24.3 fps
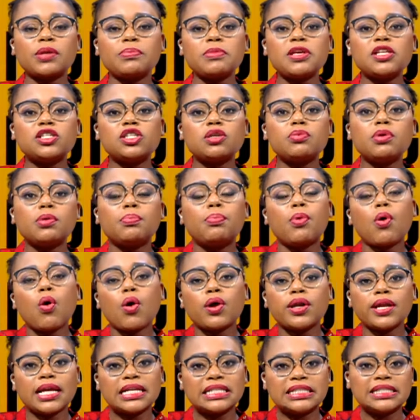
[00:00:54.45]
what it means to be
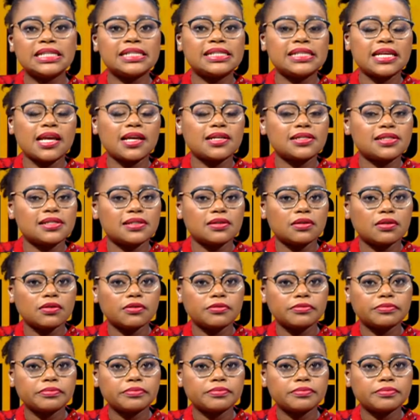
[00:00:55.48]
born intersex.